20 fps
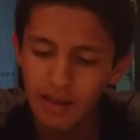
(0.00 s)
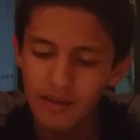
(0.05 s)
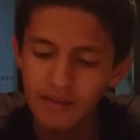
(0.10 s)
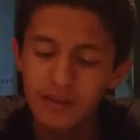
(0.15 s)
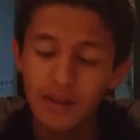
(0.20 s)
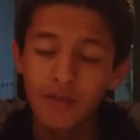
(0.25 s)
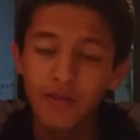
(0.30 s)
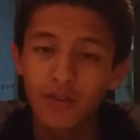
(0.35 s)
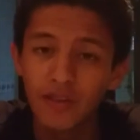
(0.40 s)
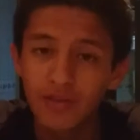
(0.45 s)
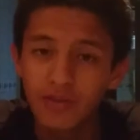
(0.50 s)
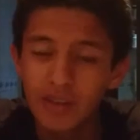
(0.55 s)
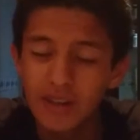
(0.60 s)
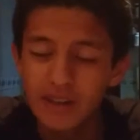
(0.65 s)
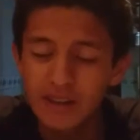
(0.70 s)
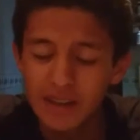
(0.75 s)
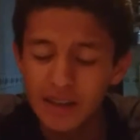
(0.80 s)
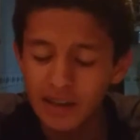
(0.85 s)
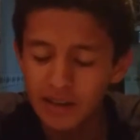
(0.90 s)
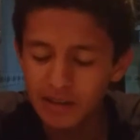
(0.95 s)
the
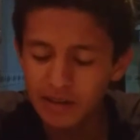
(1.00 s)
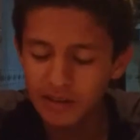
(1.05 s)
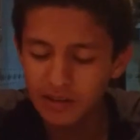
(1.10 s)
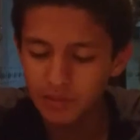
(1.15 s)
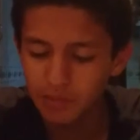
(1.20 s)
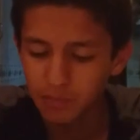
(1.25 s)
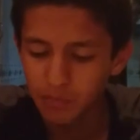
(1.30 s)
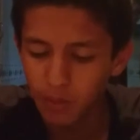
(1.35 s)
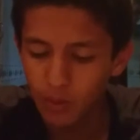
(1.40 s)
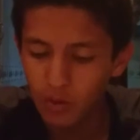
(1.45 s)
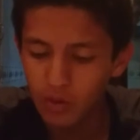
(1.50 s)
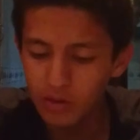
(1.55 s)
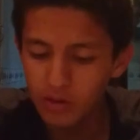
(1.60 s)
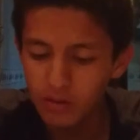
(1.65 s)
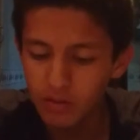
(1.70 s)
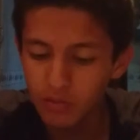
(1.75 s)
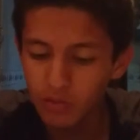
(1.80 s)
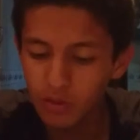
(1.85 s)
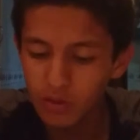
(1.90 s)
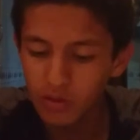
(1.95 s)

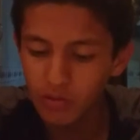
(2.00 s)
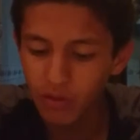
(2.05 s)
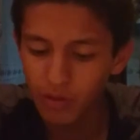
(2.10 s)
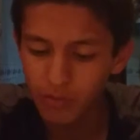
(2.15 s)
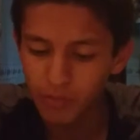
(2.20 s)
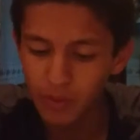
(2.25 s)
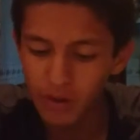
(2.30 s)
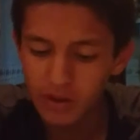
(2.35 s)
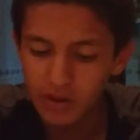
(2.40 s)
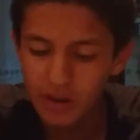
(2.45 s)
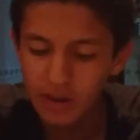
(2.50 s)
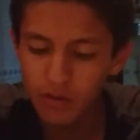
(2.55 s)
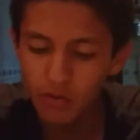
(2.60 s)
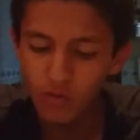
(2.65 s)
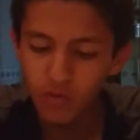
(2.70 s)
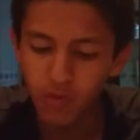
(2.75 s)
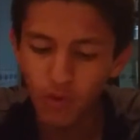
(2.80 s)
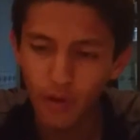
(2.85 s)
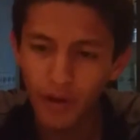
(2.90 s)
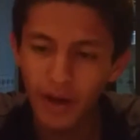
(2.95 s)

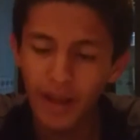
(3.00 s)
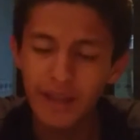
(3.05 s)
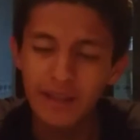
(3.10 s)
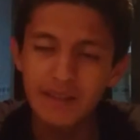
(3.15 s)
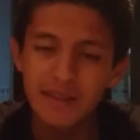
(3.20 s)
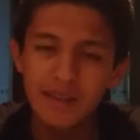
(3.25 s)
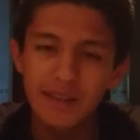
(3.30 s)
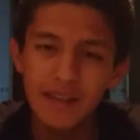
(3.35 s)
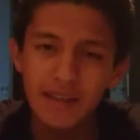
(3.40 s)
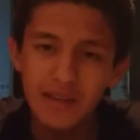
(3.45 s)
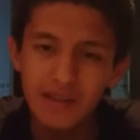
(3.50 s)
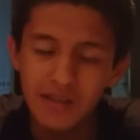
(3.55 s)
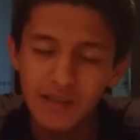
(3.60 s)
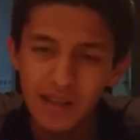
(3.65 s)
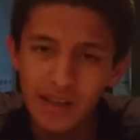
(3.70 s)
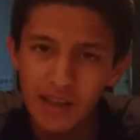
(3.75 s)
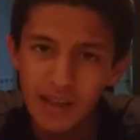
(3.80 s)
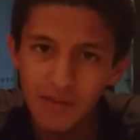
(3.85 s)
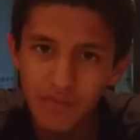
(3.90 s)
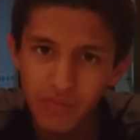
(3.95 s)
56.25% for a seed
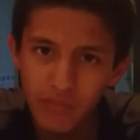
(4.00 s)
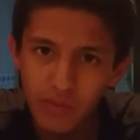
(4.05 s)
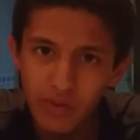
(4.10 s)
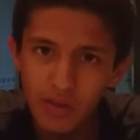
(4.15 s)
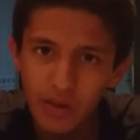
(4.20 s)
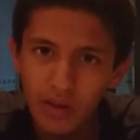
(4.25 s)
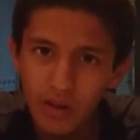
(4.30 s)
shape,